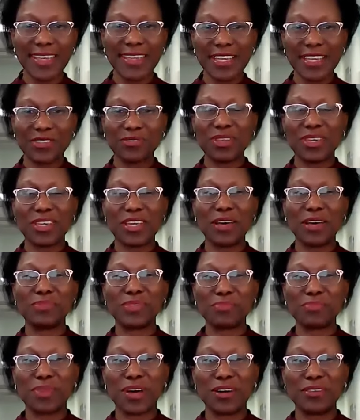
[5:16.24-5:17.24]
Next week comes
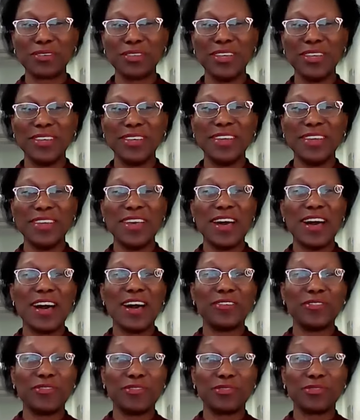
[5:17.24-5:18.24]
about
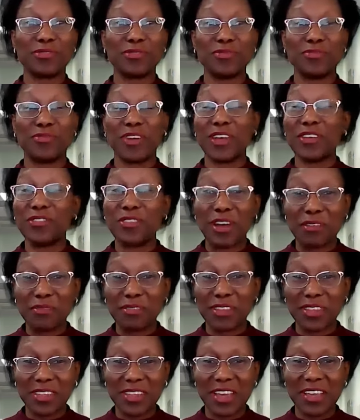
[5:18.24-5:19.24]
and you also find you
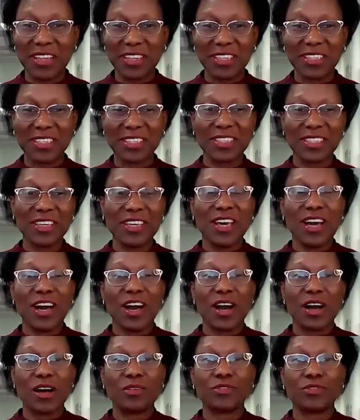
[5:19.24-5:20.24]
haven't done it.
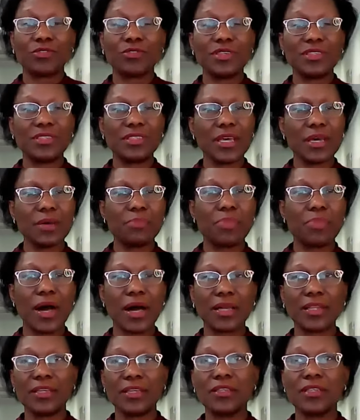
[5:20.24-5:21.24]
So is there a
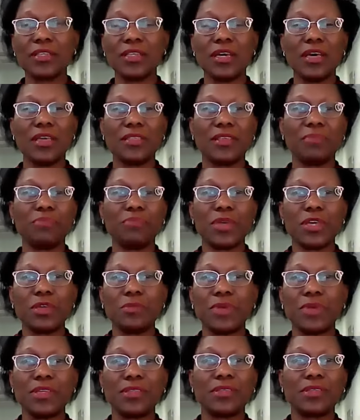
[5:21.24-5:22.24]
pattern that
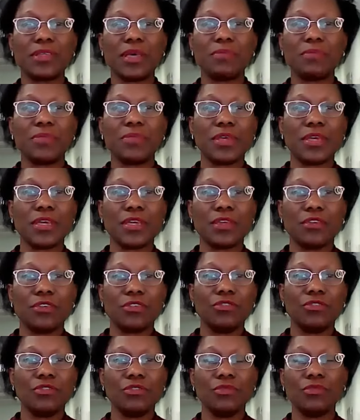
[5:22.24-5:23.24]
maybe it's something
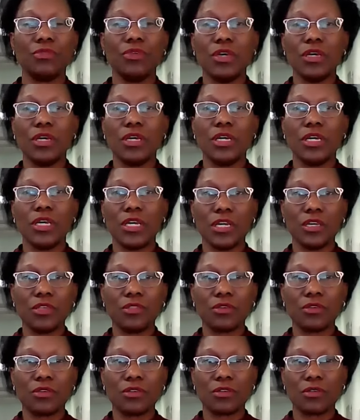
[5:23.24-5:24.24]
you
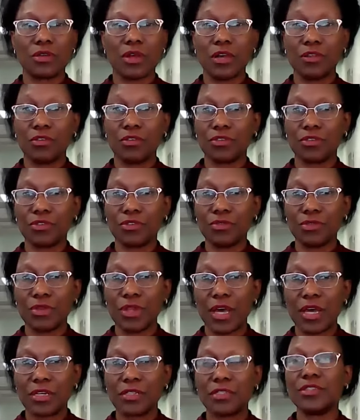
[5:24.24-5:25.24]
either are not good
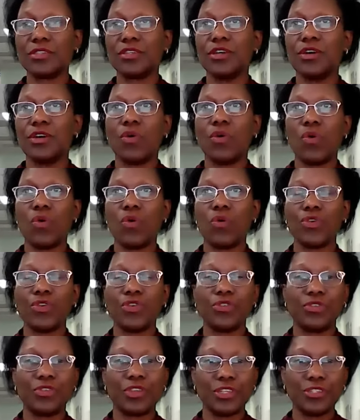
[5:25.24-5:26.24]
at or you
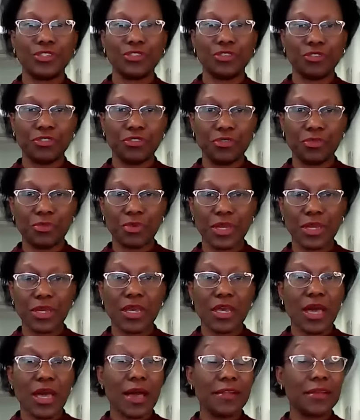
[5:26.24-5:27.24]
don't enjoy doing?
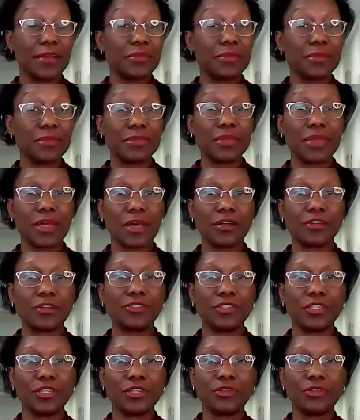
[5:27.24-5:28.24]
Another thing
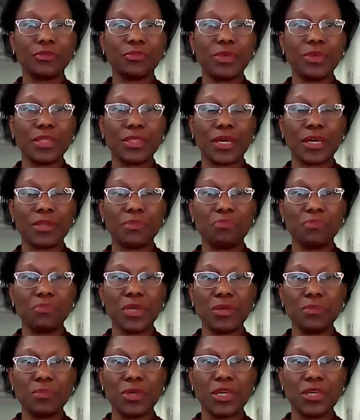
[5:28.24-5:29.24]
actually could be that
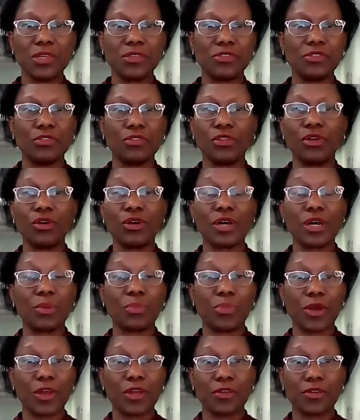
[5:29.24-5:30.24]
maybe it's no longer
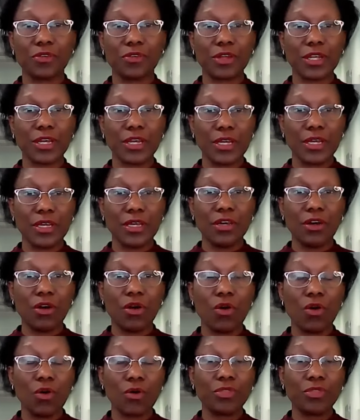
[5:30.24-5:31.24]
priority
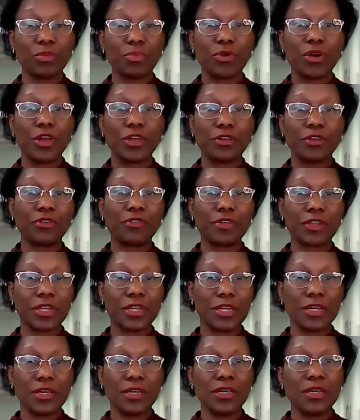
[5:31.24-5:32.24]
or the
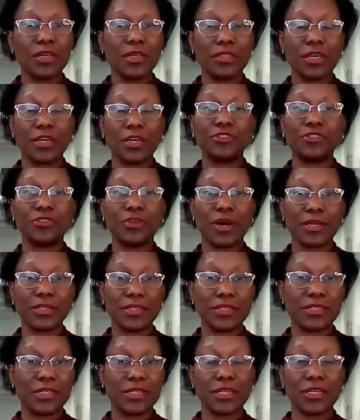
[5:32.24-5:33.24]
priority that you had
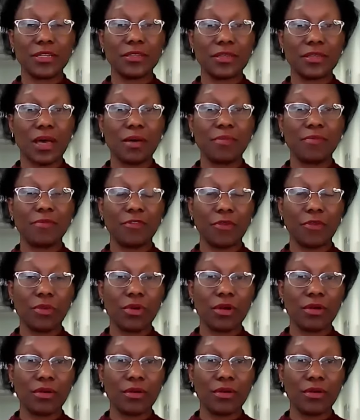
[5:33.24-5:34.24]
set it up for.
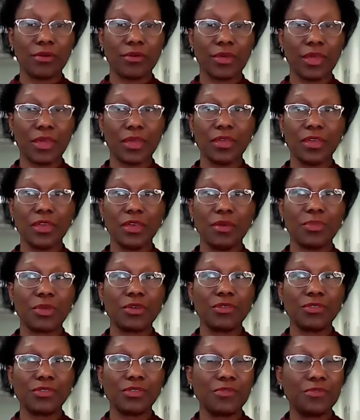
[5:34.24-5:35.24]
Okay.
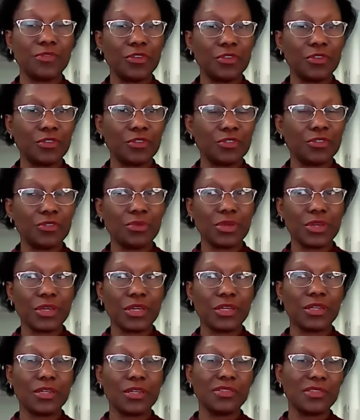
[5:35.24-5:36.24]
Because if you're not doing
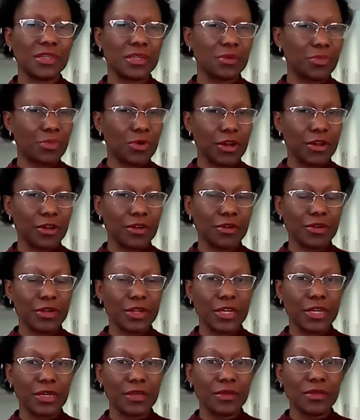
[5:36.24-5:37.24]
it, is it a
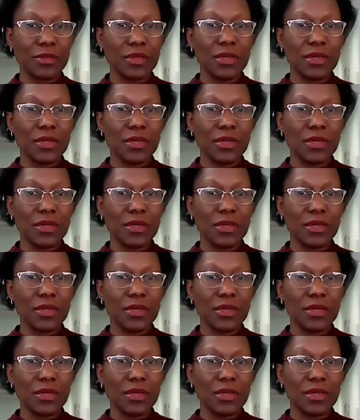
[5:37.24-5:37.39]
priority?